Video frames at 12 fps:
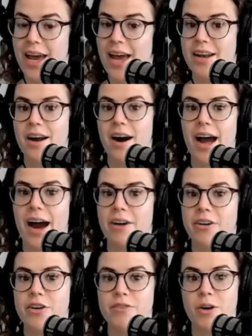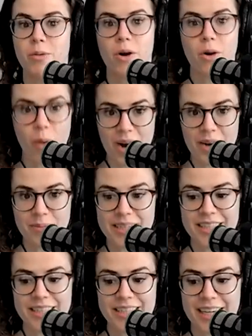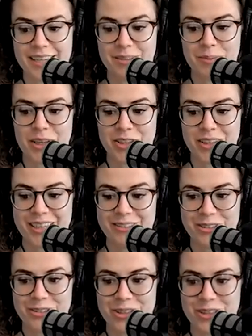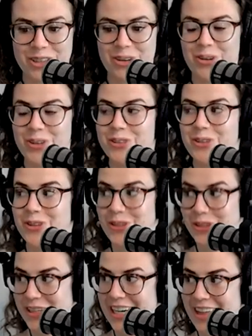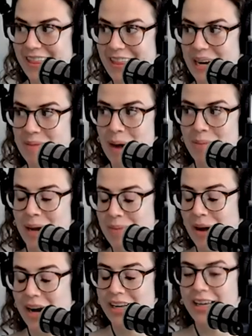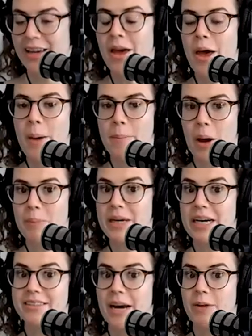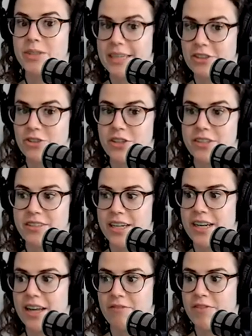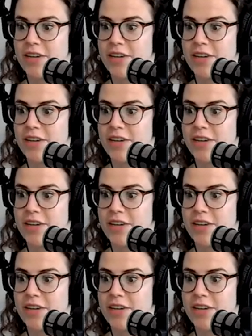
and not out of a requirement to take a specialized nutrition course or learn anything about my body, but because I was interested in